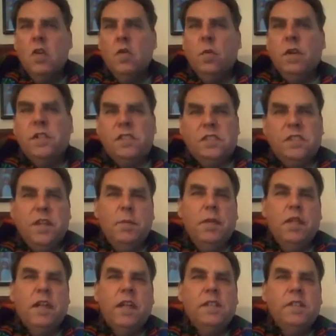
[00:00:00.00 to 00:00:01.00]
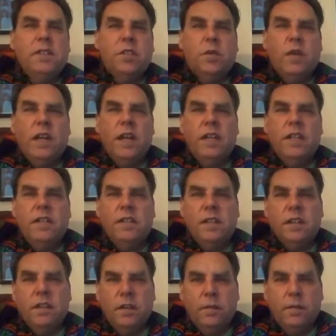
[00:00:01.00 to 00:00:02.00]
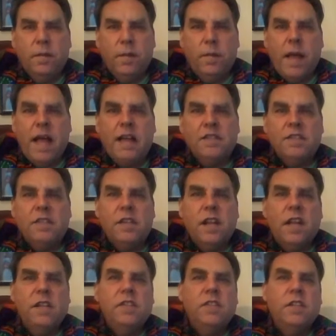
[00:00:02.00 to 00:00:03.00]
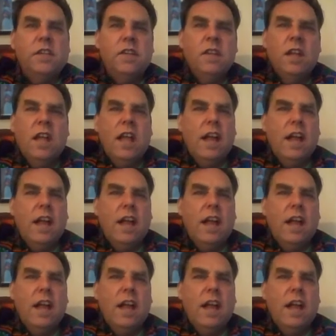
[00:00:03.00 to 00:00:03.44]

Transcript: which stimulates creative imagination